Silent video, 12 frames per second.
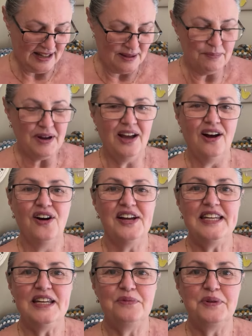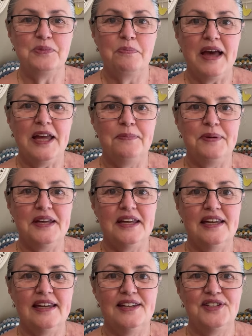my idea was
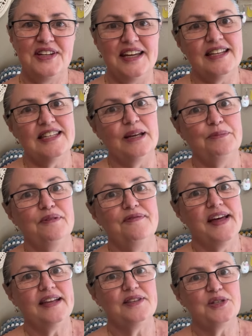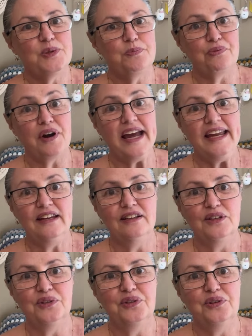maybe to get some of that spray
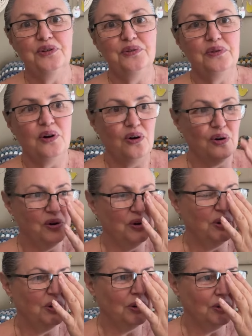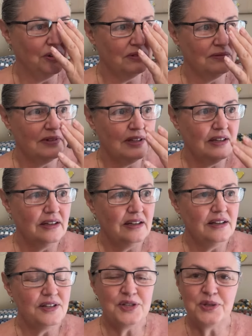glue or
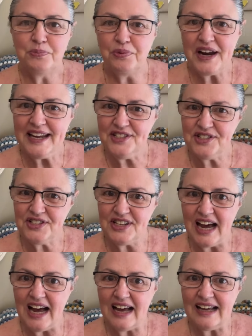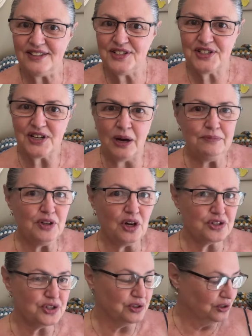spray starch. I'm
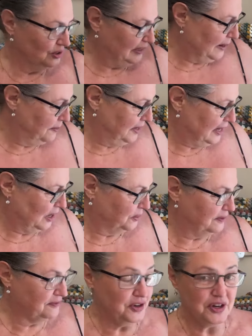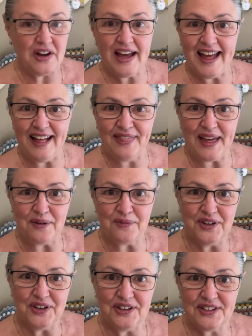not sure. Let me know if you know how that
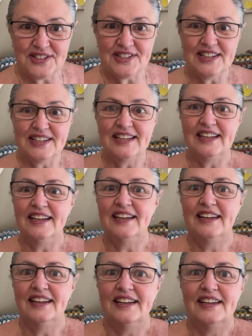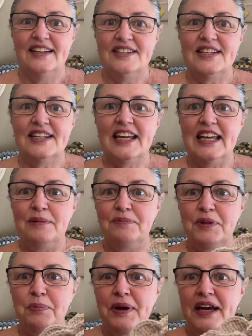works. to keep the
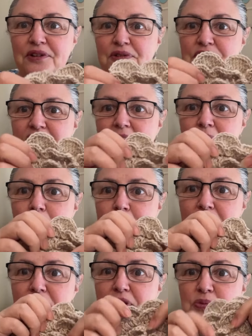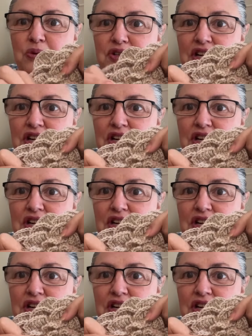petals up because I want to